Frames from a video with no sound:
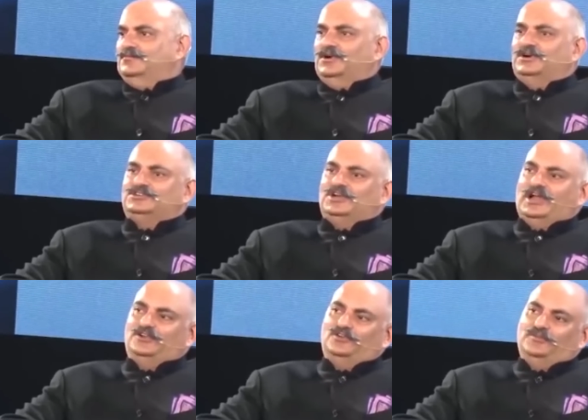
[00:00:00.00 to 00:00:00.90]
Berkshire
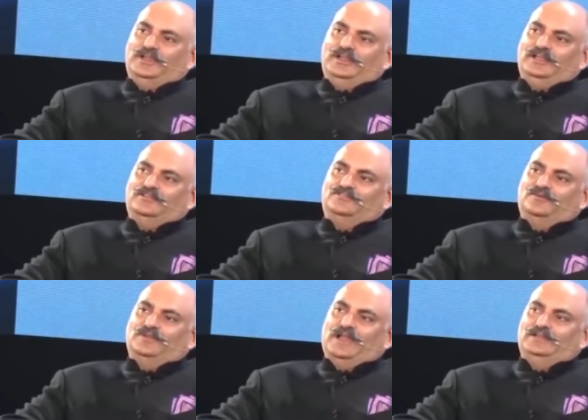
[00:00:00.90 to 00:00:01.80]
annual meetings
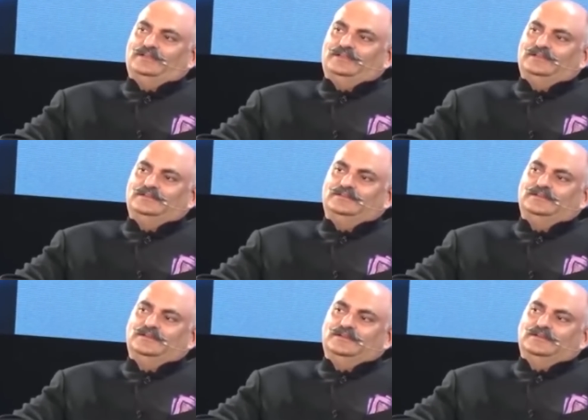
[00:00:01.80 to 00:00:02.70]
from
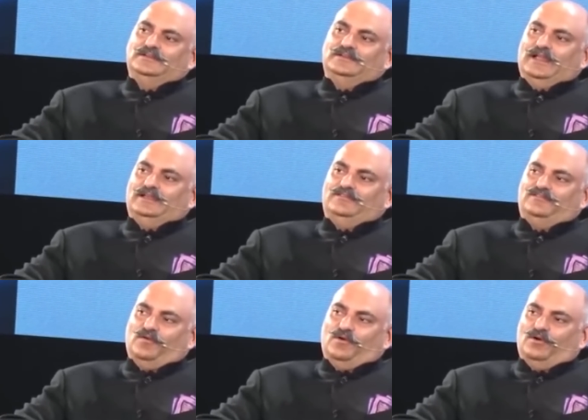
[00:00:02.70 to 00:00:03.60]

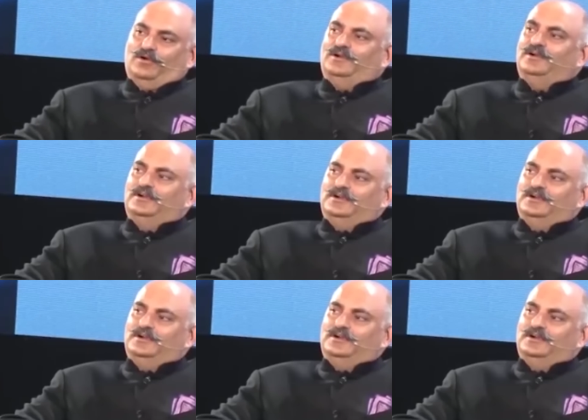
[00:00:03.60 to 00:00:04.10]
1994